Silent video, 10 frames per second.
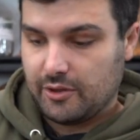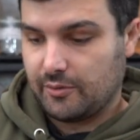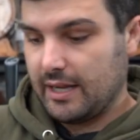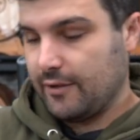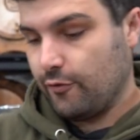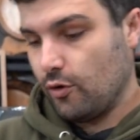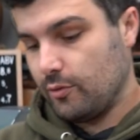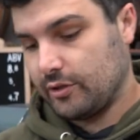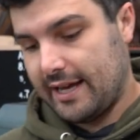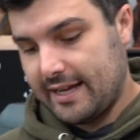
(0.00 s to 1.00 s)
3-4
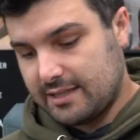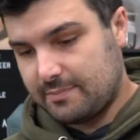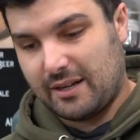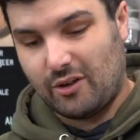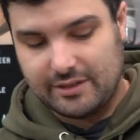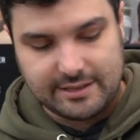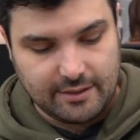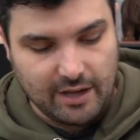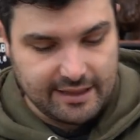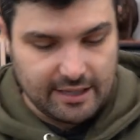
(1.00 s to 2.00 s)
more days, but
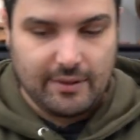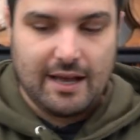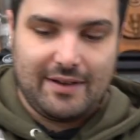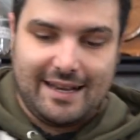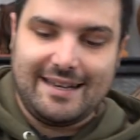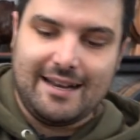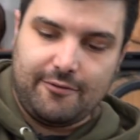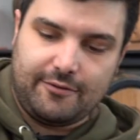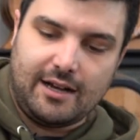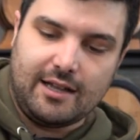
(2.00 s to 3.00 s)
honestly, I think we have
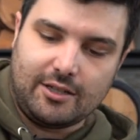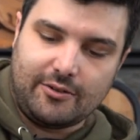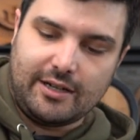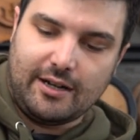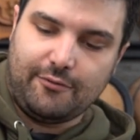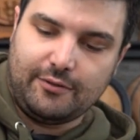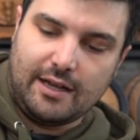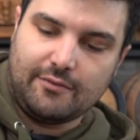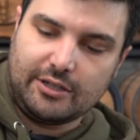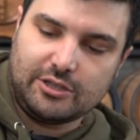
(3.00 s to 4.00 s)
enough color and enough
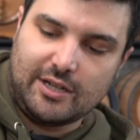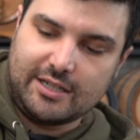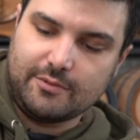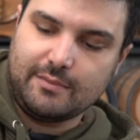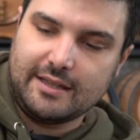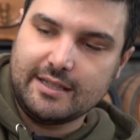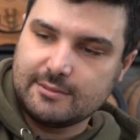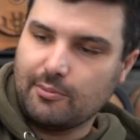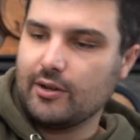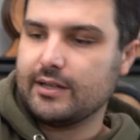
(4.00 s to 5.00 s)
flavor extraction by this
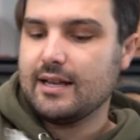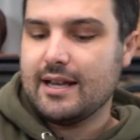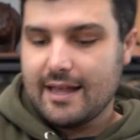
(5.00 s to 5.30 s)
point